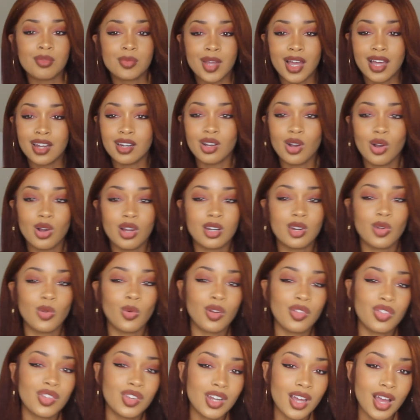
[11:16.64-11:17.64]
Kind of
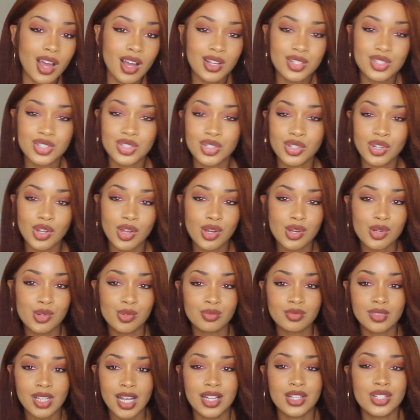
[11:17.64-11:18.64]
unorthodox, you
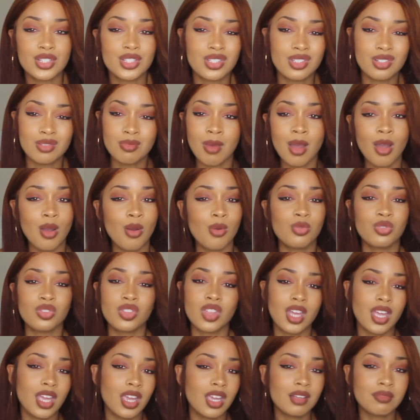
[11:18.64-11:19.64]
know. I just do my own
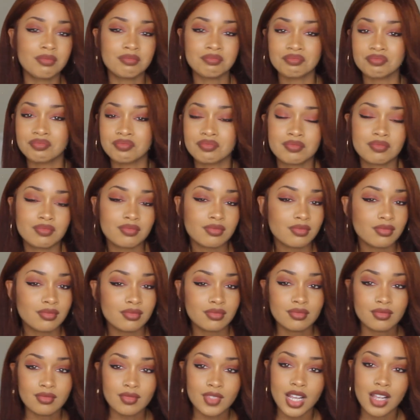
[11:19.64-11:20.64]
thing,
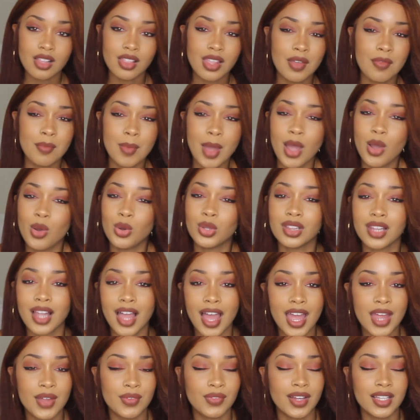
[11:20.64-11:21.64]
live my own
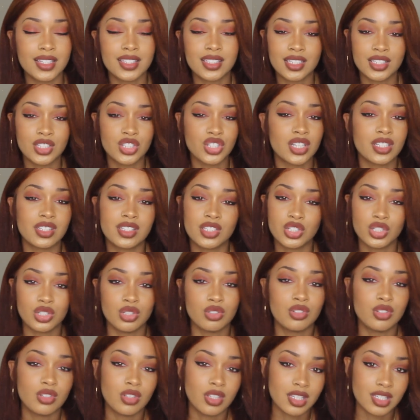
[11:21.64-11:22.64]
life. I suggest that
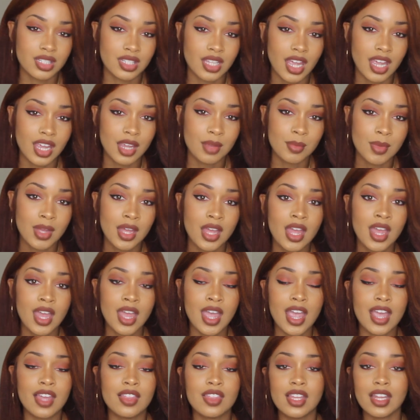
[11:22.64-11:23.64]
you do the same.
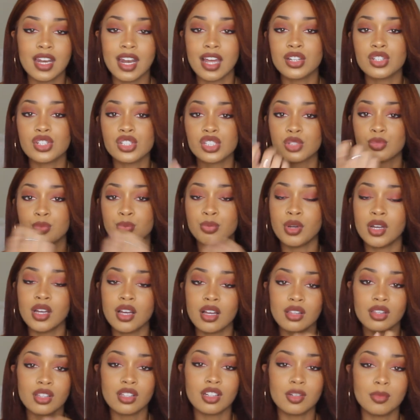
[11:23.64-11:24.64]
And then I just put
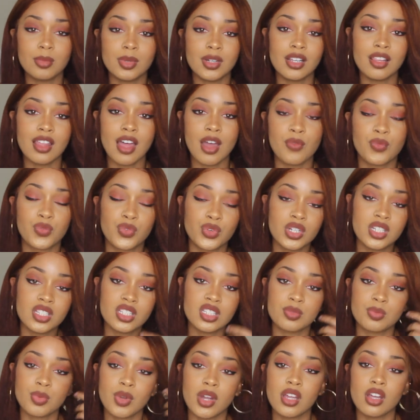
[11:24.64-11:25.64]
a little bit of that
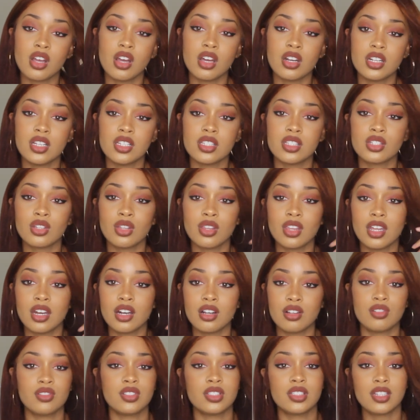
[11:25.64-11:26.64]
freeze spray on it so that
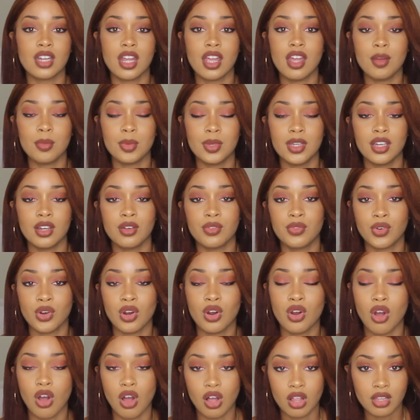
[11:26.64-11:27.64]
it'll stay up here
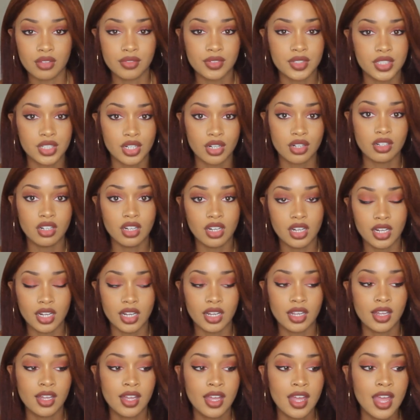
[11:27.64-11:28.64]
for all of
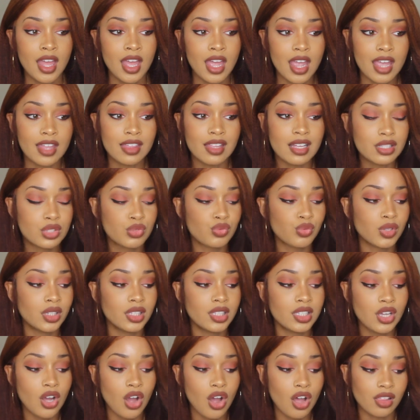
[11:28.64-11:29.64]
eternity. And that's
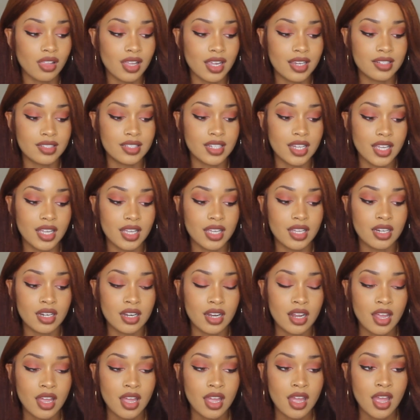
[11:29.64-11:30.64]
really all I
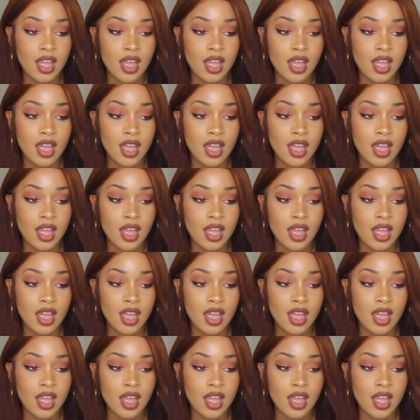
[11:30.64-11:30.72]
did.